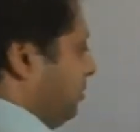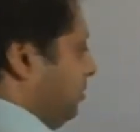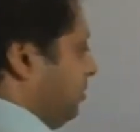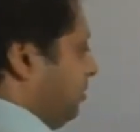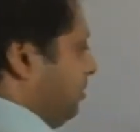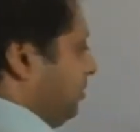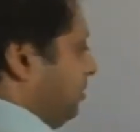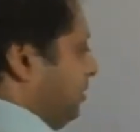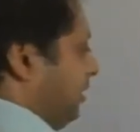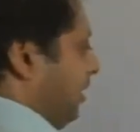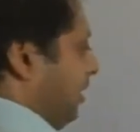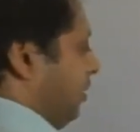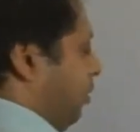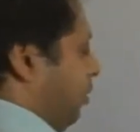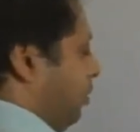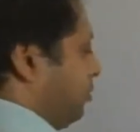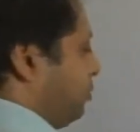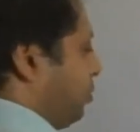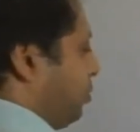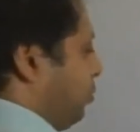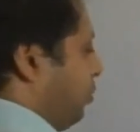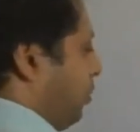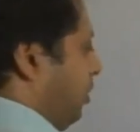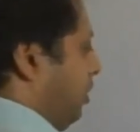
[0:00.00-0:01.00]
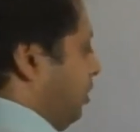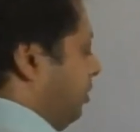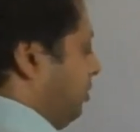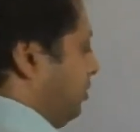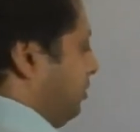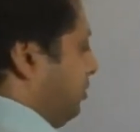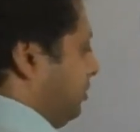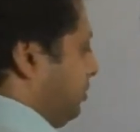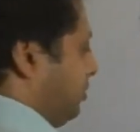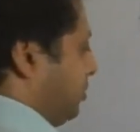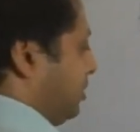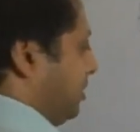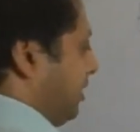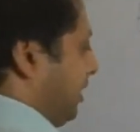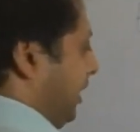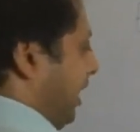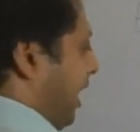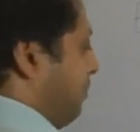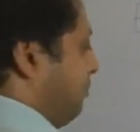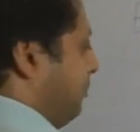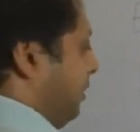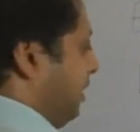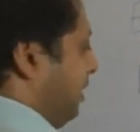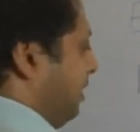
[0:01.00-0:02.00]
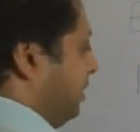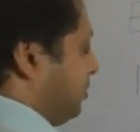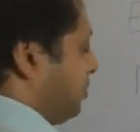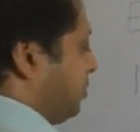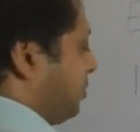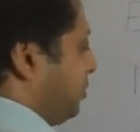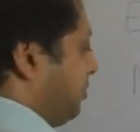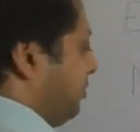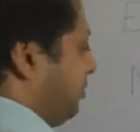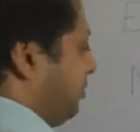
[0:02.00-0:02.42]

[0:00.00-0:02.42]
they are also called ceramics.